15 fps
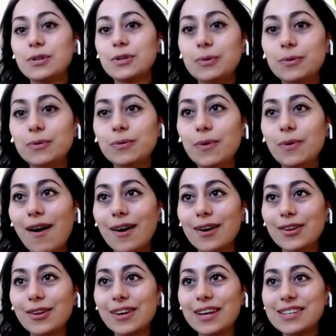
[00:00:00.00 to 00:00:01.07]
who are
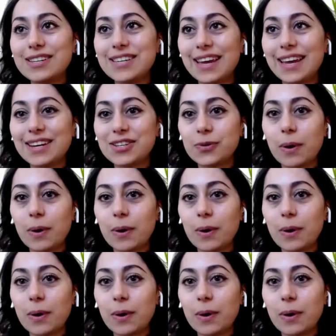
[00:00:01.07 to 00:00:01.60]
looking to get into